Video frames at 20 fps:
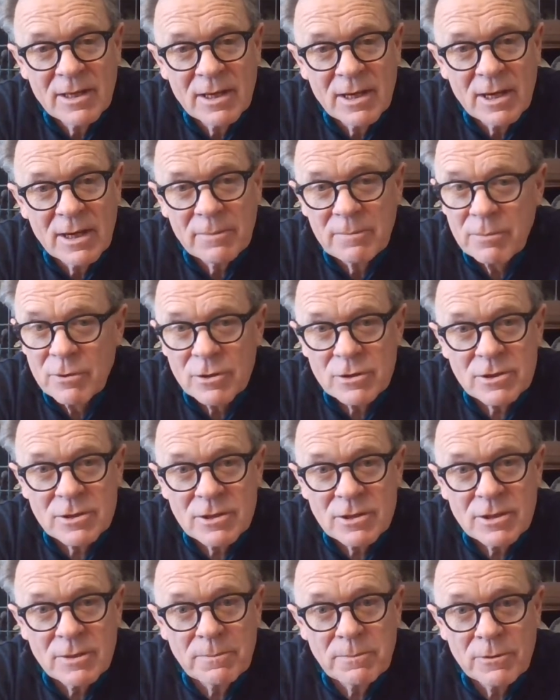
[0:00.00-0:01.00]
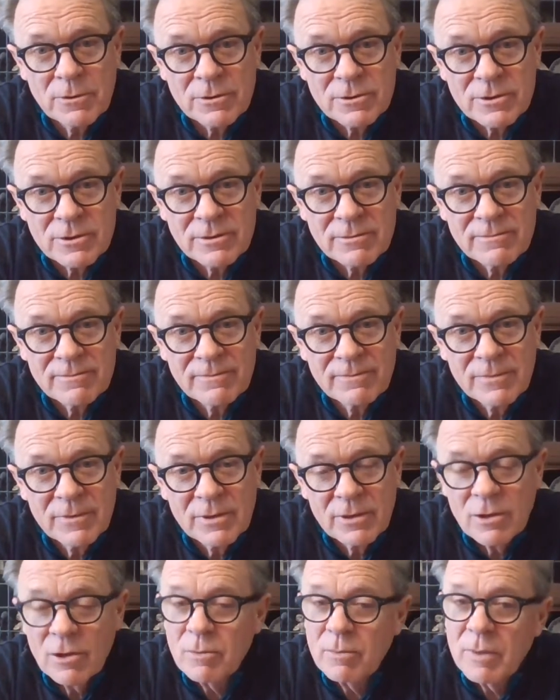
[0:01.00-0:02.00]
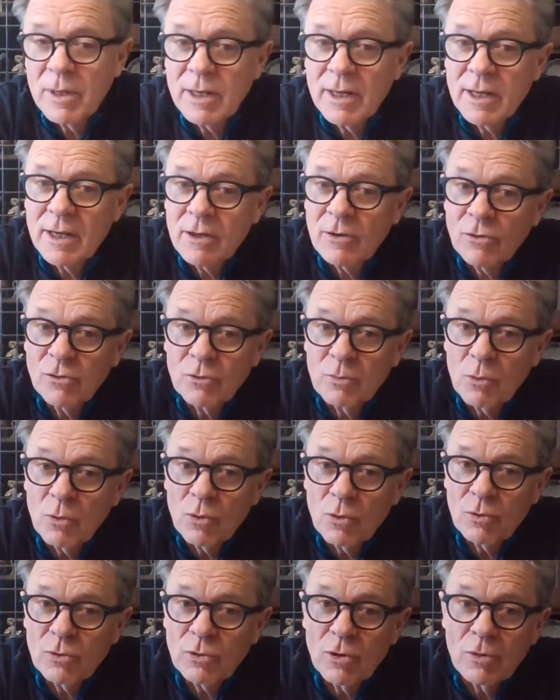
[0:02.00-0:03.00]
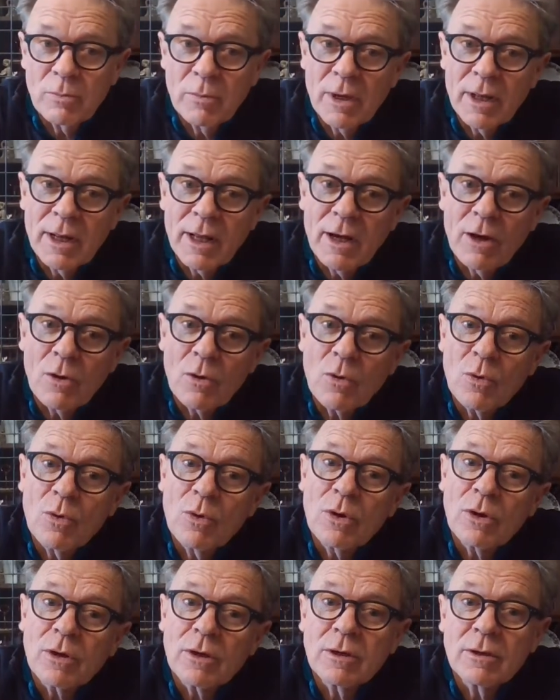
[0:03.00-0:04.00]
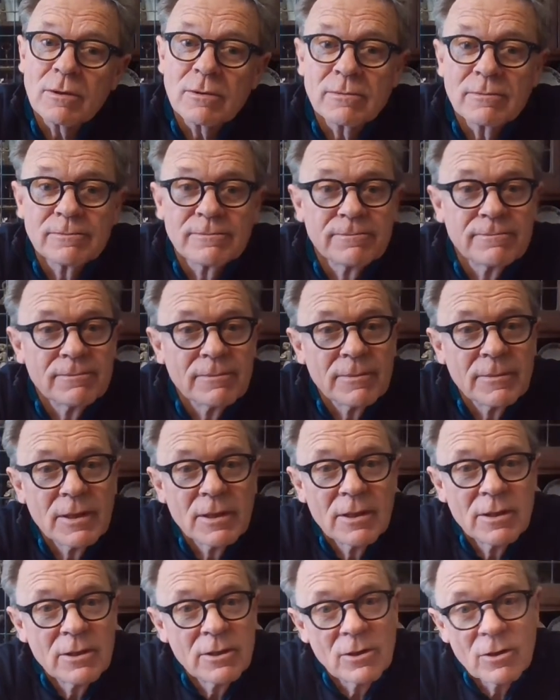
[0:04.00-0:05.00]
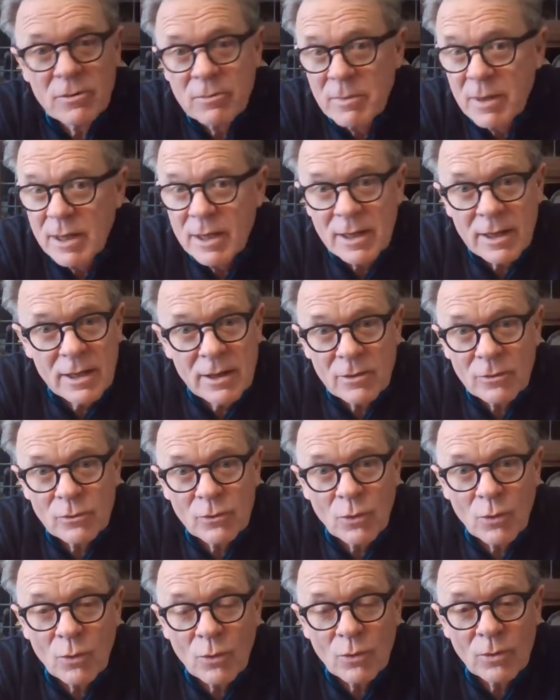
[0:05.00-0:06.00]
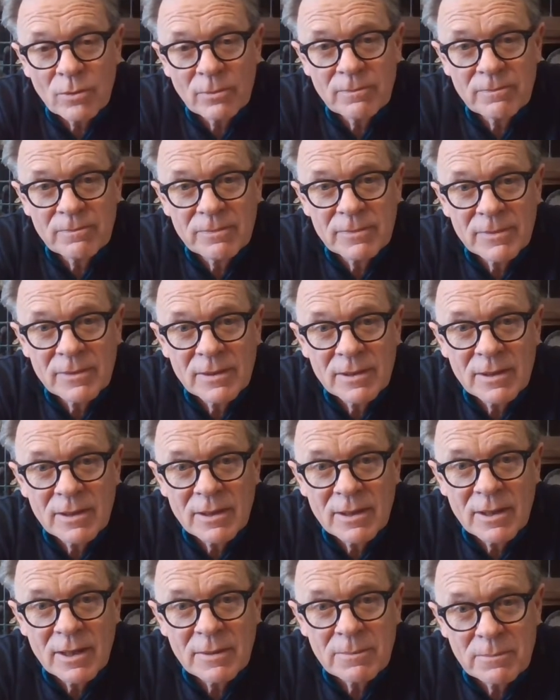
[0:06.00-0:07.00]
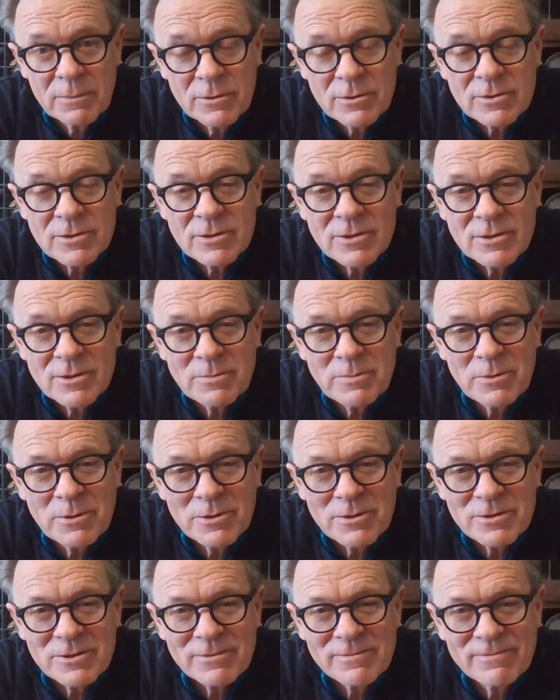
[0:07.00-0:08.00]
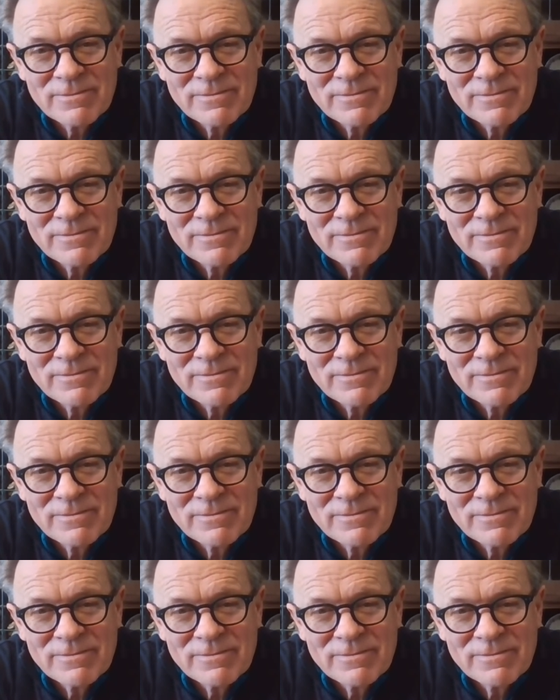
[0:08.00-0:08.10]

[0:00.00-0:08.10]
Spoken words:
A person's a person, no matter how small, no matter how quirky, no matter how tall, a person's a person.